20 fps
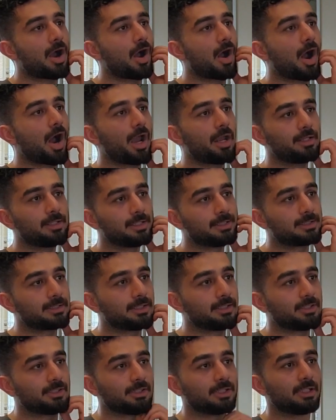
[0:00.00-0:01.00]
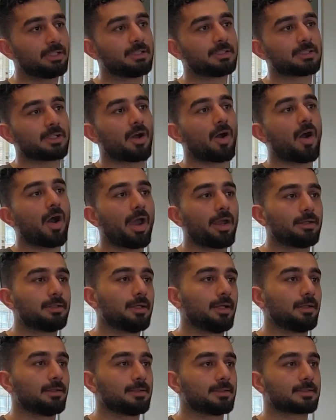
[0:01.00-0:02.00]
IDCG is
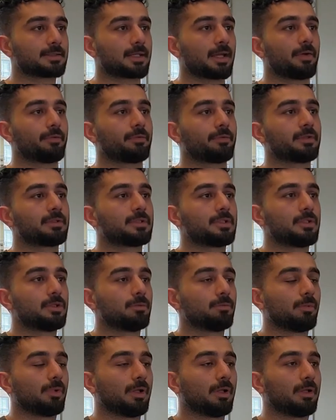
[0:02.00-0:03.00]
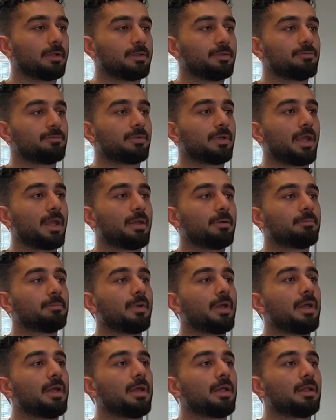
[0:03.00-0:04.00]
ideal discounted cumulative gain.
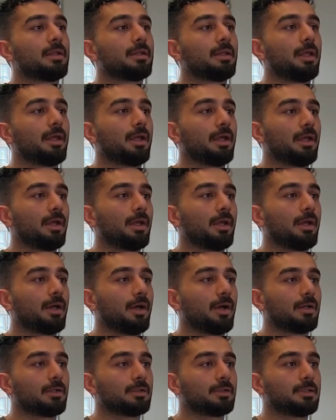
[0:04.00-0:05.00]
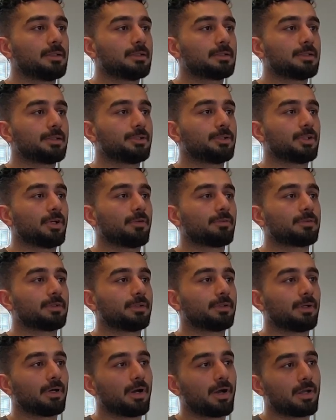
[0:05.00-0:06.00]
The DCG of
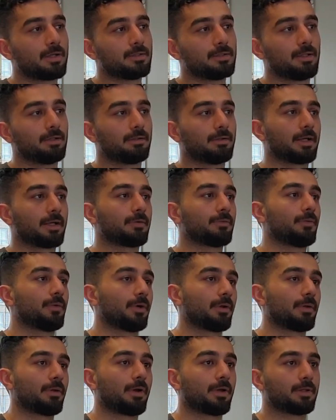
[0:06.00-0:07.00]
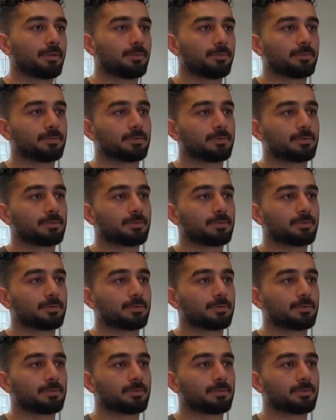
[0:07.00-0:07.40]
the ideal rank, where the item